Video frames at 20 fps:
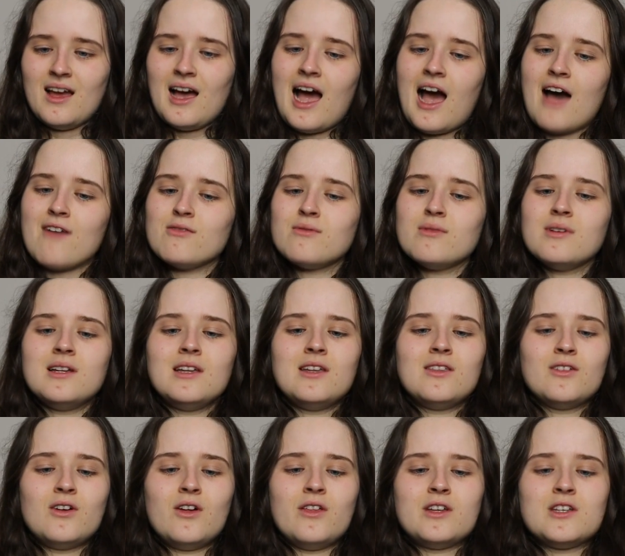Haven't really
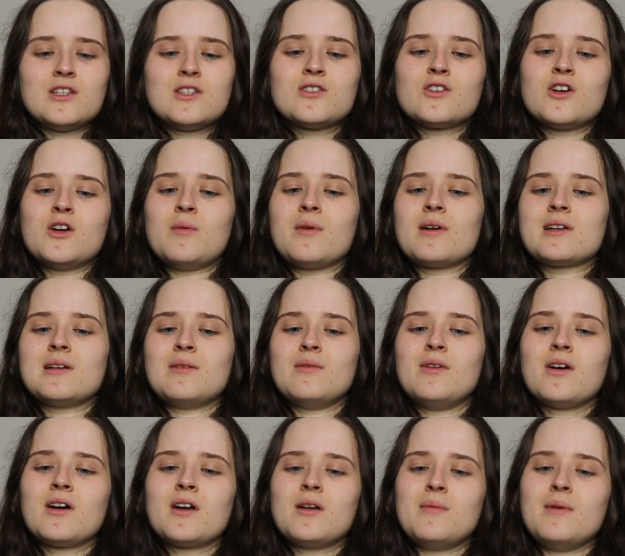thought this through because I'm
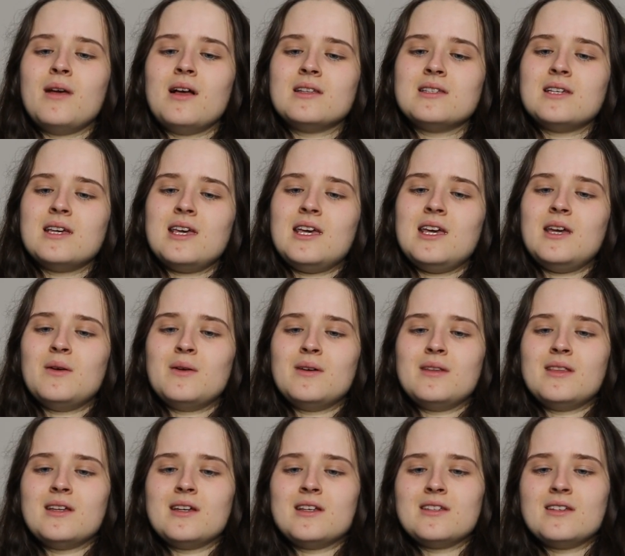not going to be able to eat
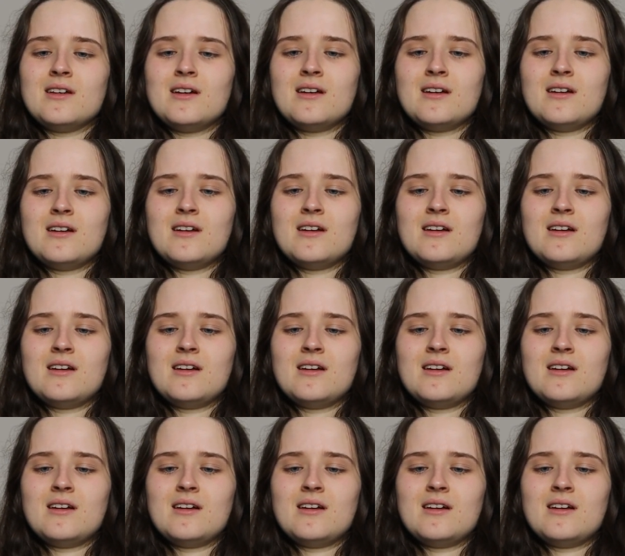with this on.